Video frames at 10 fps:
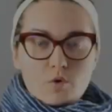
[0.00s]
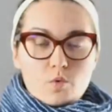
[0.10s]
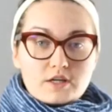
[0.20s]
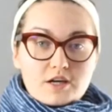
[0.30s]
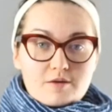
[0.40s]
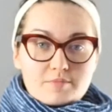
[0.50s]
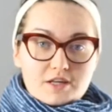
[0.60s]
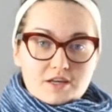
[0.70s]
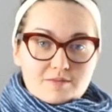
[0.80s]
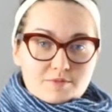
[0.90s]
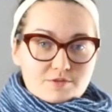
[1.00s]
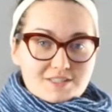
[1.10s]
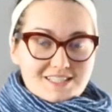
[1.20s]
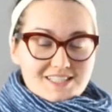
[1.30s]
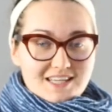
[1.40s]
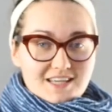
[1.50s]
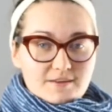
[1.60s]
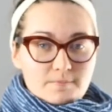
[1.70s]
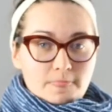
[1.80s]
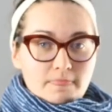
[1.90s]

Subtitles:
One company, Imucin T,